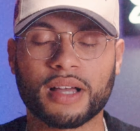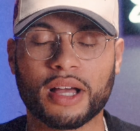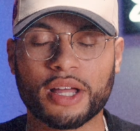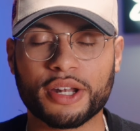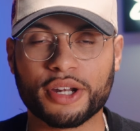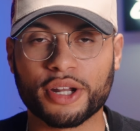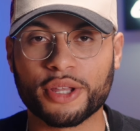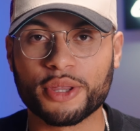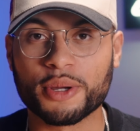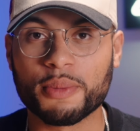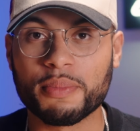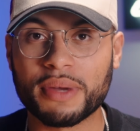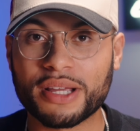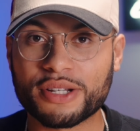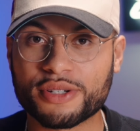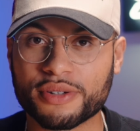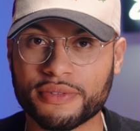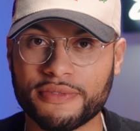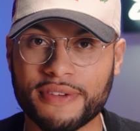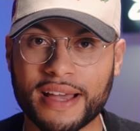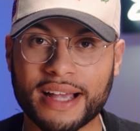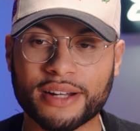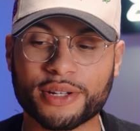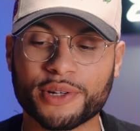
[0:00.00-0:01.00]
Another major
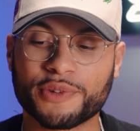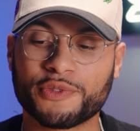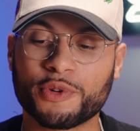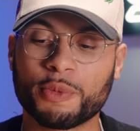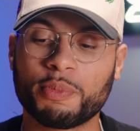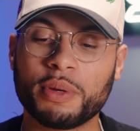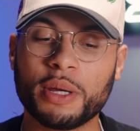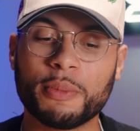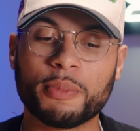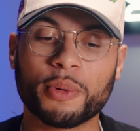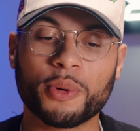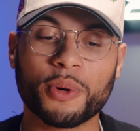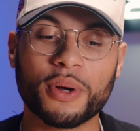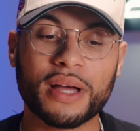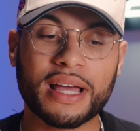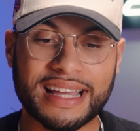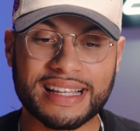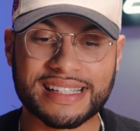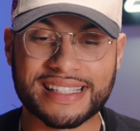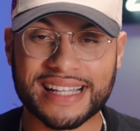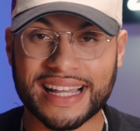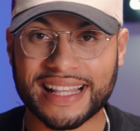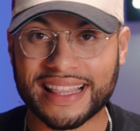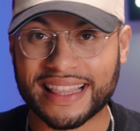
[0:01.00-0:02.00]
factor for people
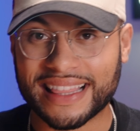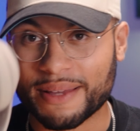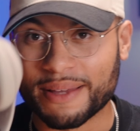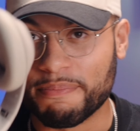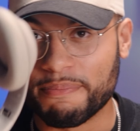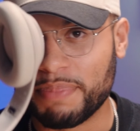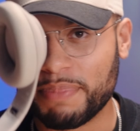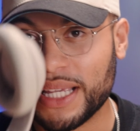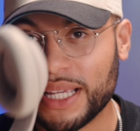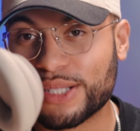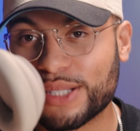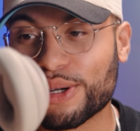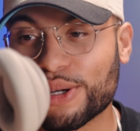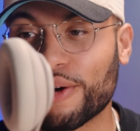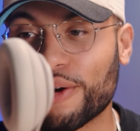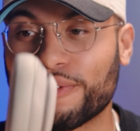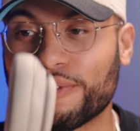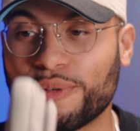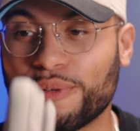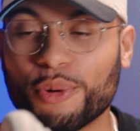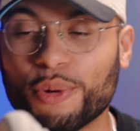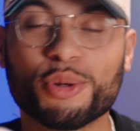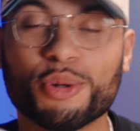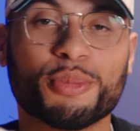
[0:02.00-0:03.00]
is that the Beats are
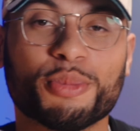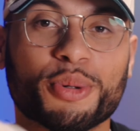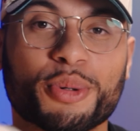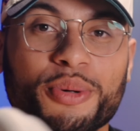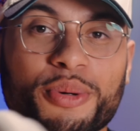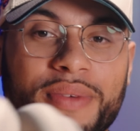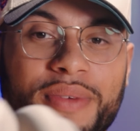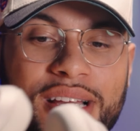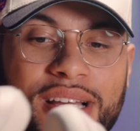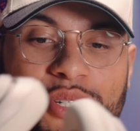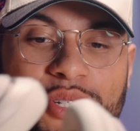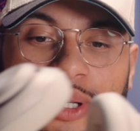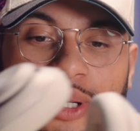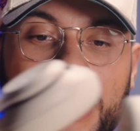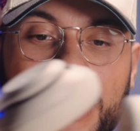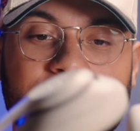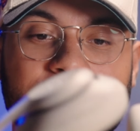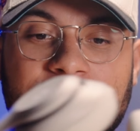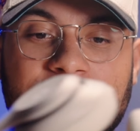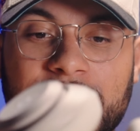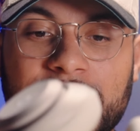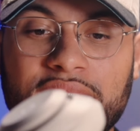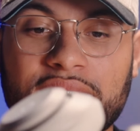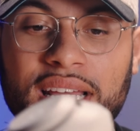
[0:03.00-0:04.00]
foldable. As you can
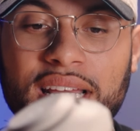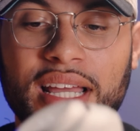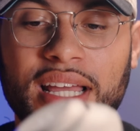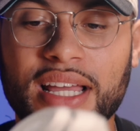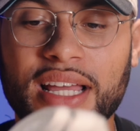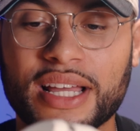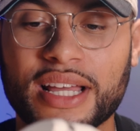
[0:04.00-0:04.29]
see,